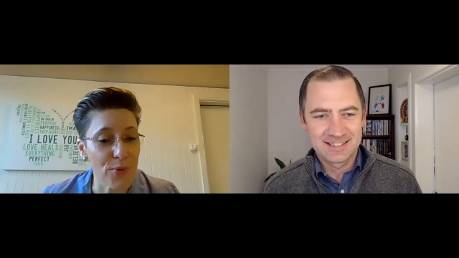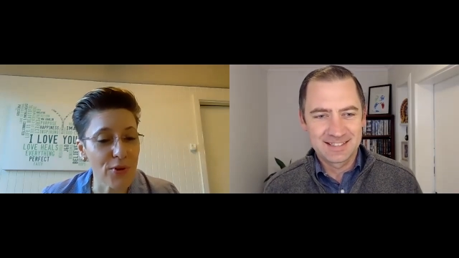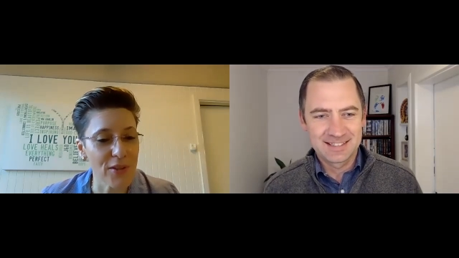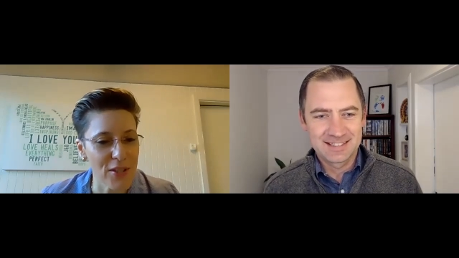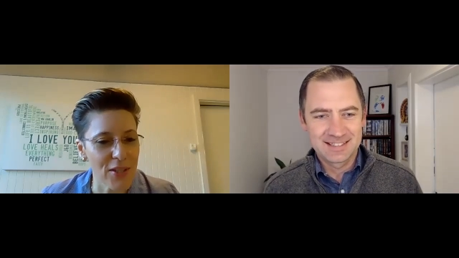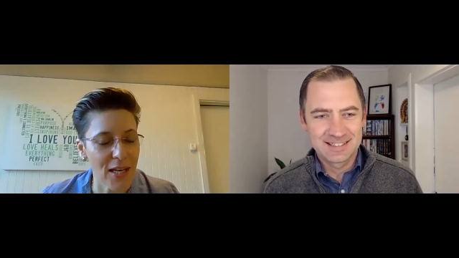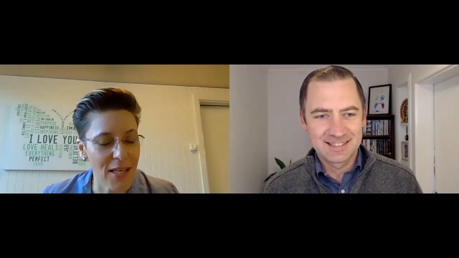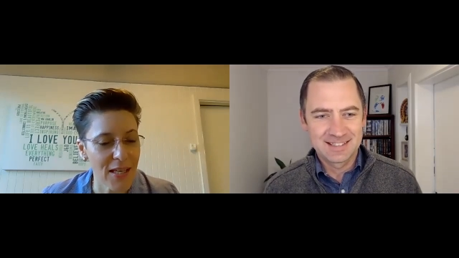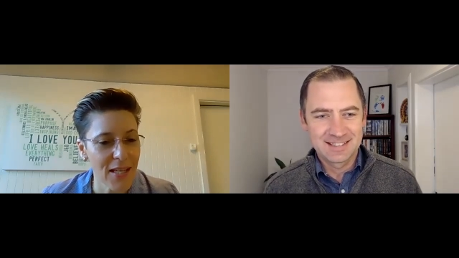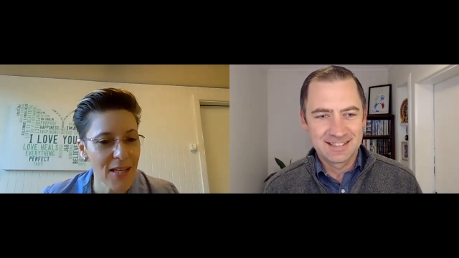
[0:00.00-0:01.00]
Speaker 1: work on
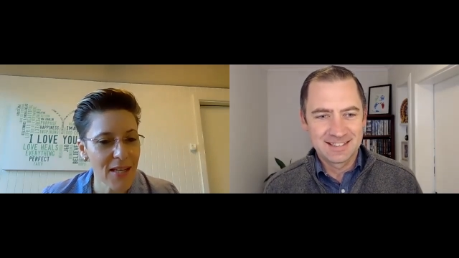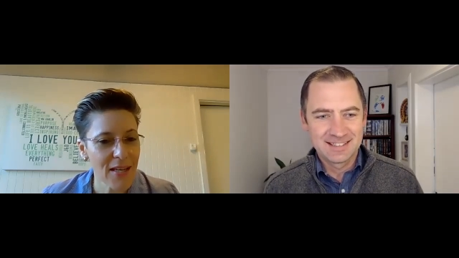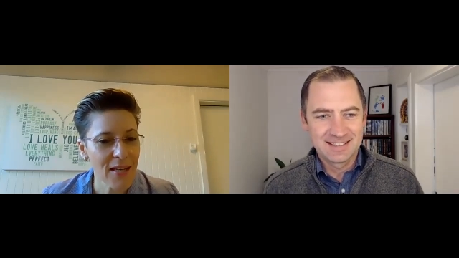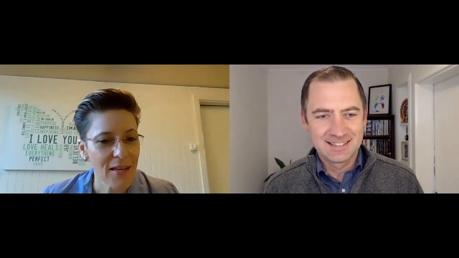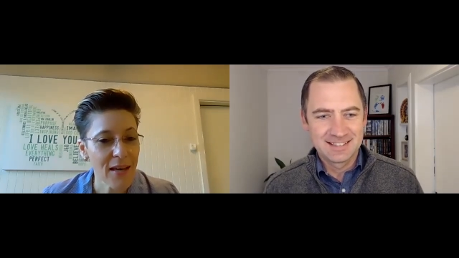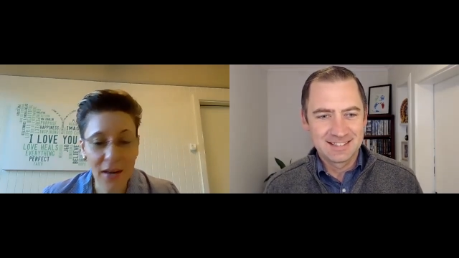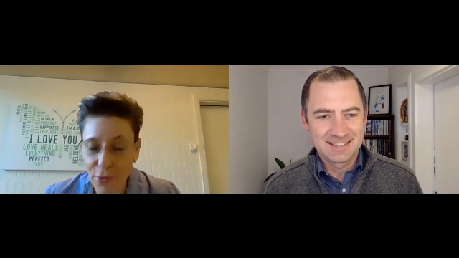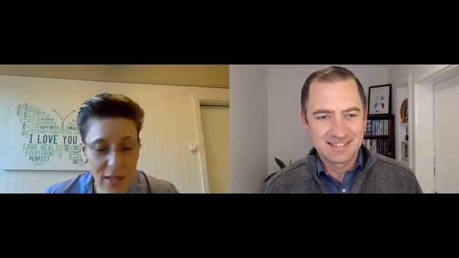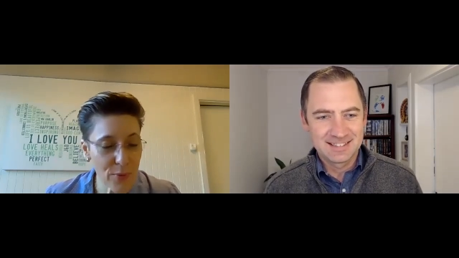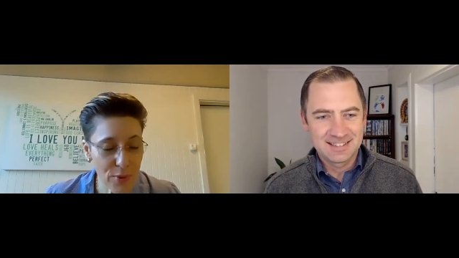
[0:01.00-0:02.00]
today?" And I
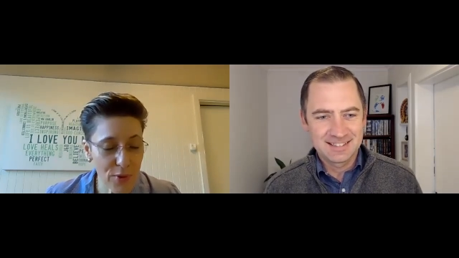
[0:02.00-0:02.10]
really